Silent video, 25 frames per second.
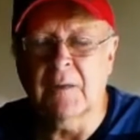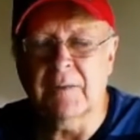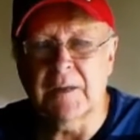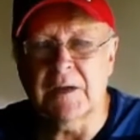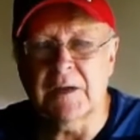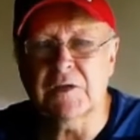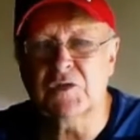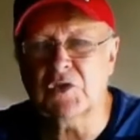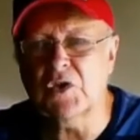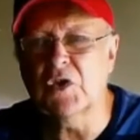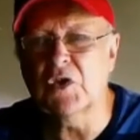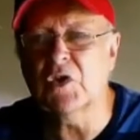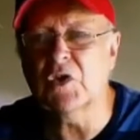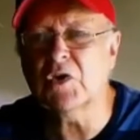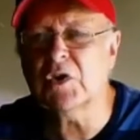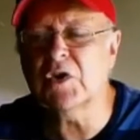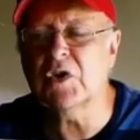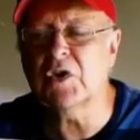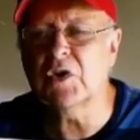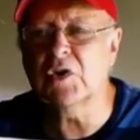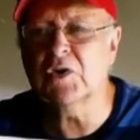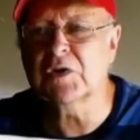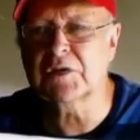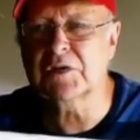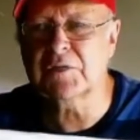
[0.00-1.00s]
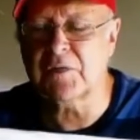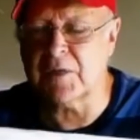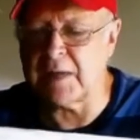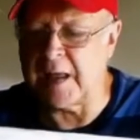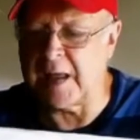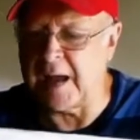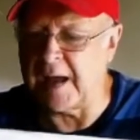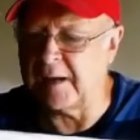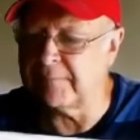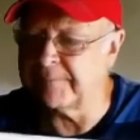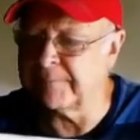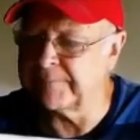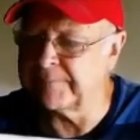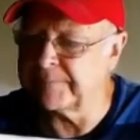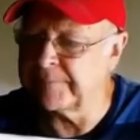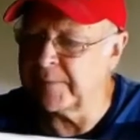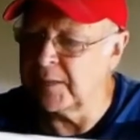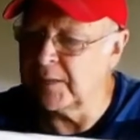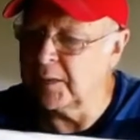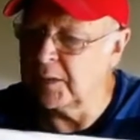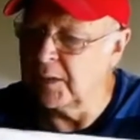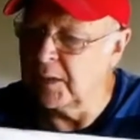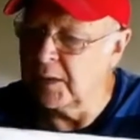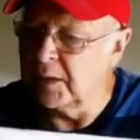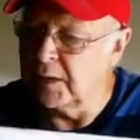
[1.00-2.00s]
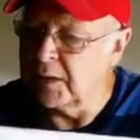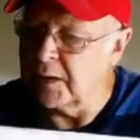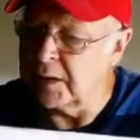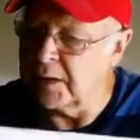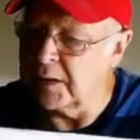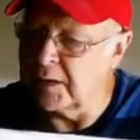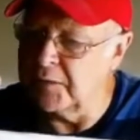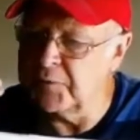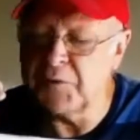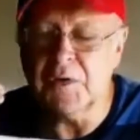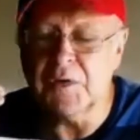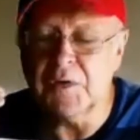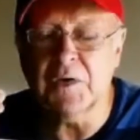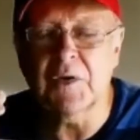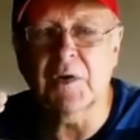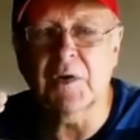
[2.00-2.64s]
There's two cures for that. If you're